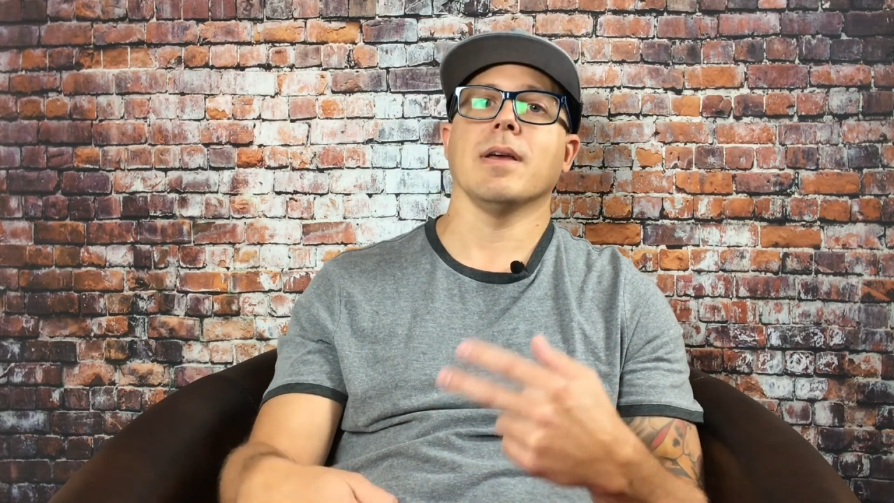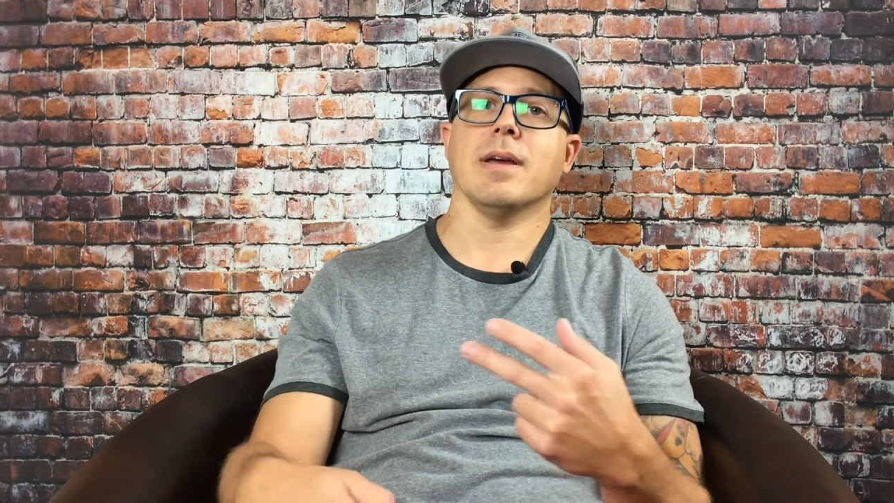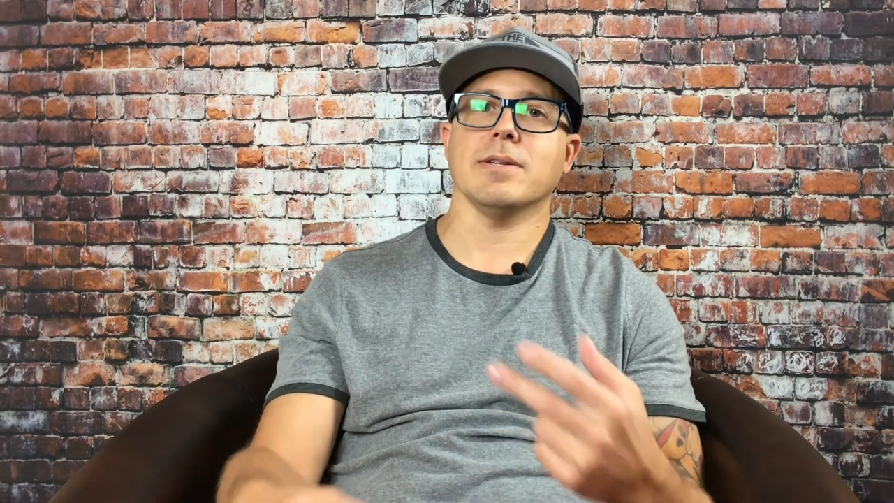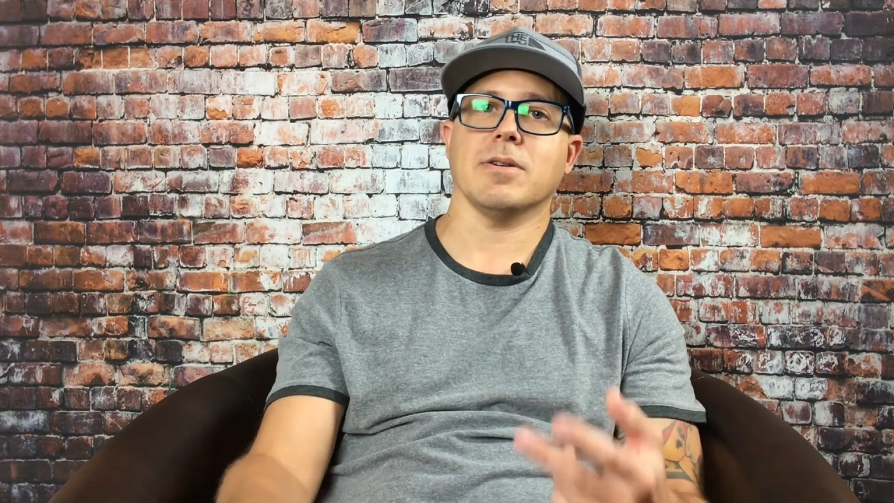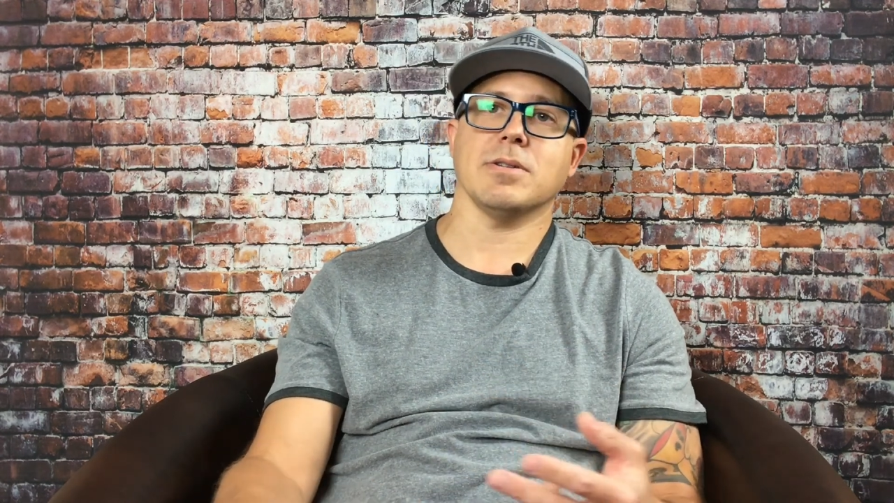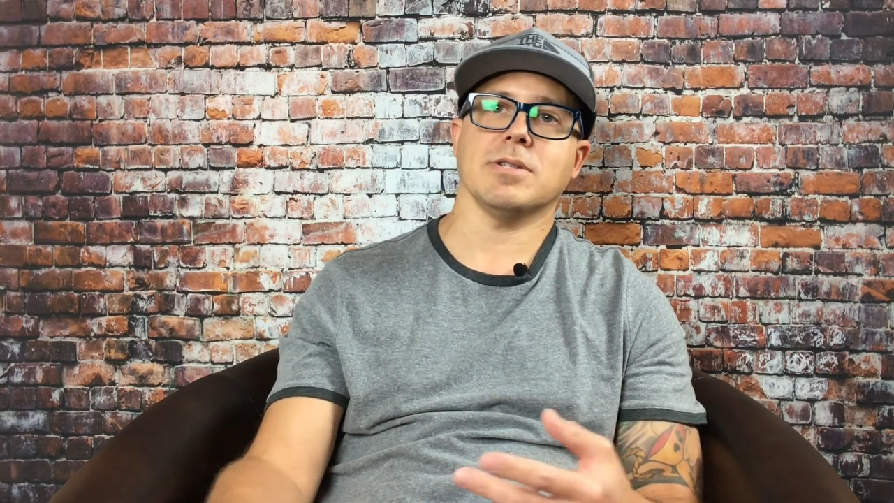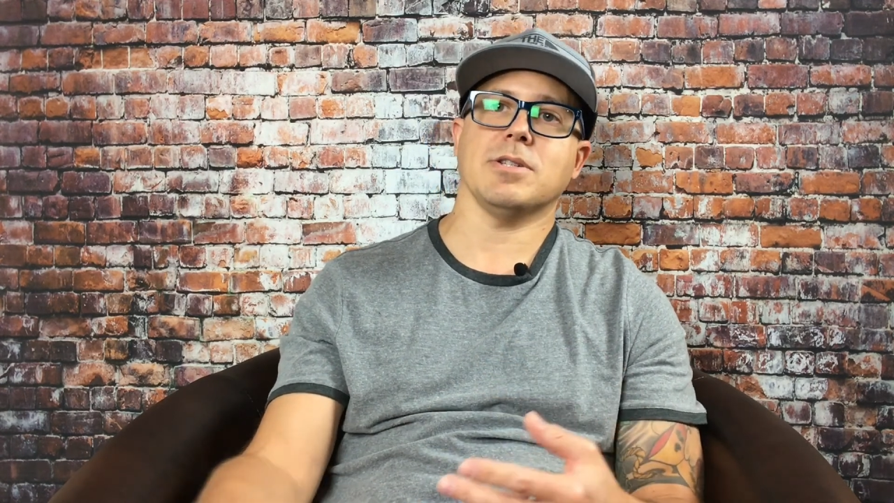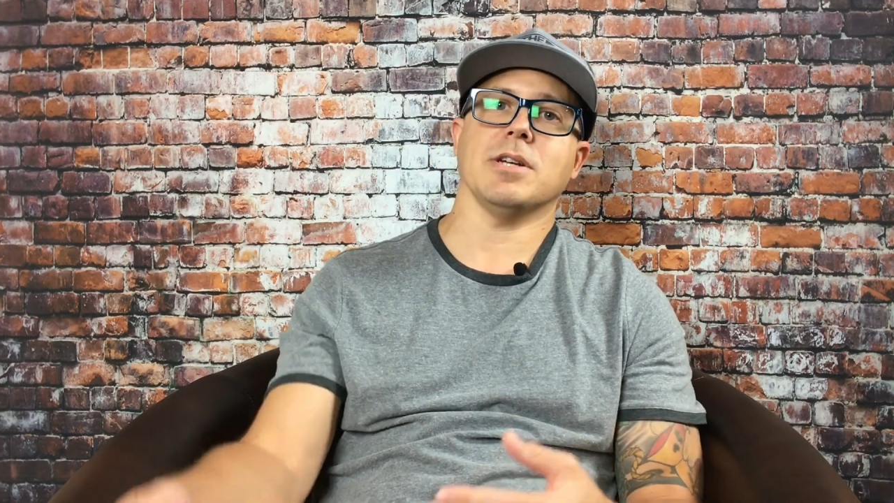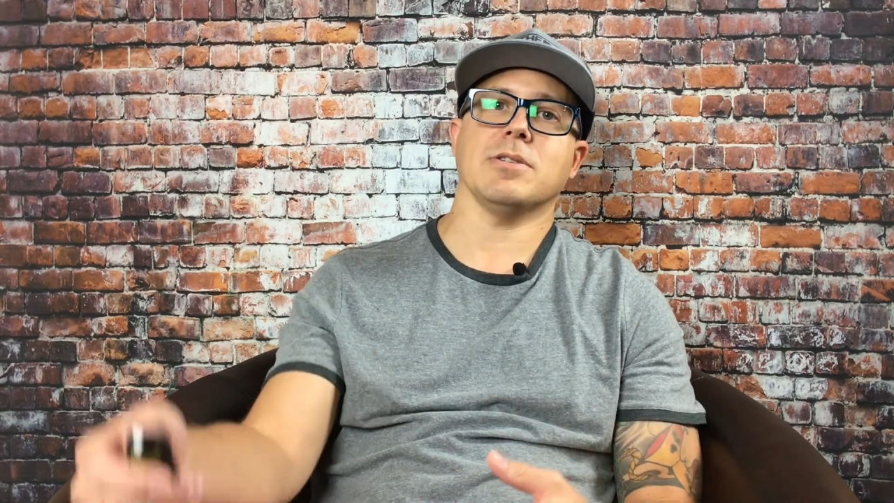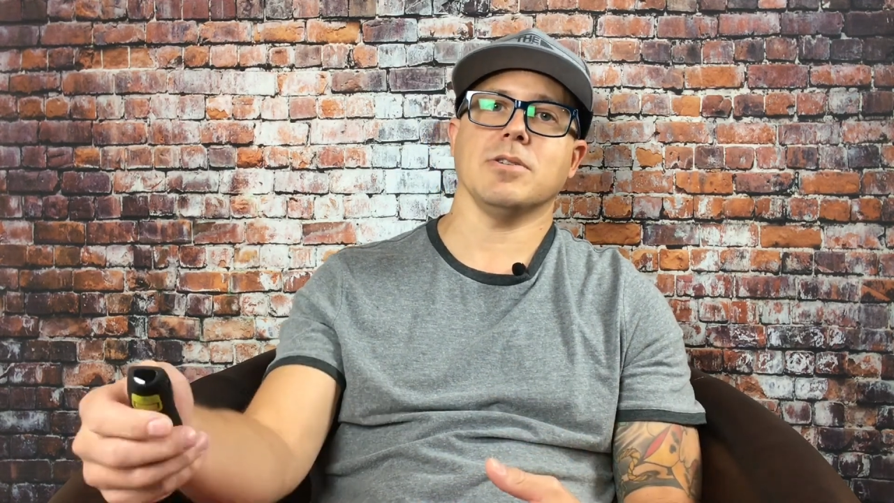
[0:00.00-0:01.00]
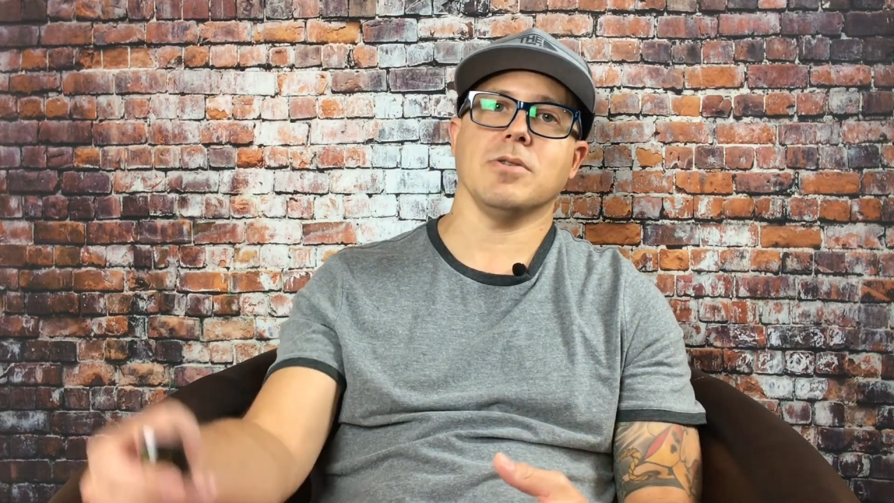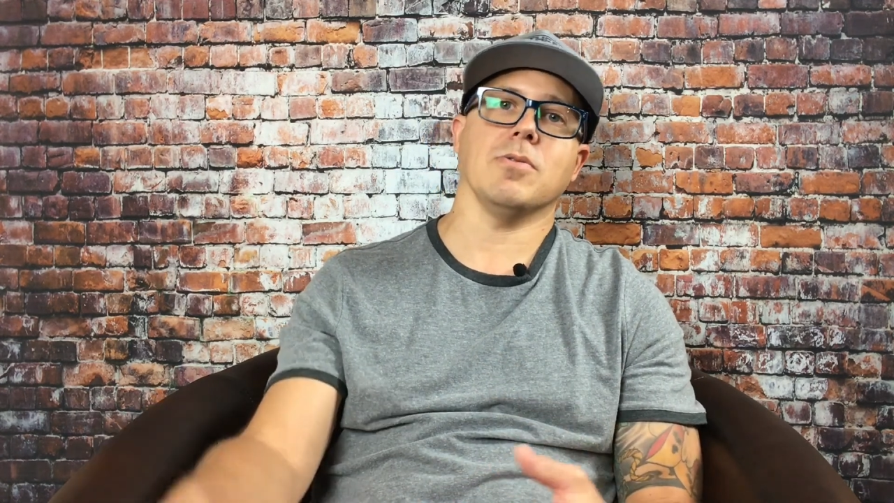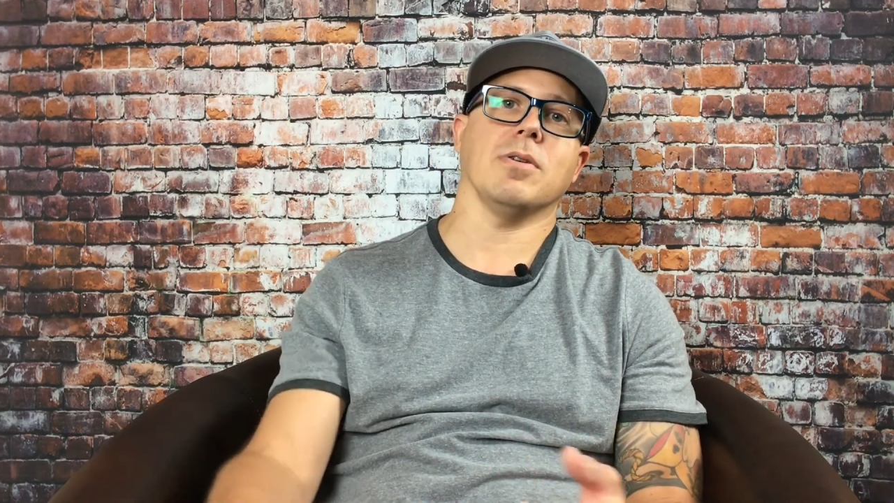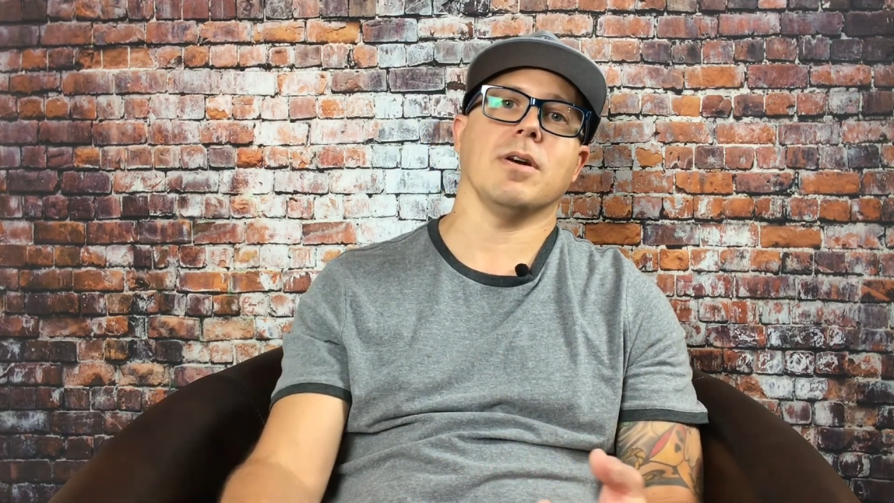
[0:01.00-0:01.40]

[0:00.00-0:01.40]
and start suggesting you on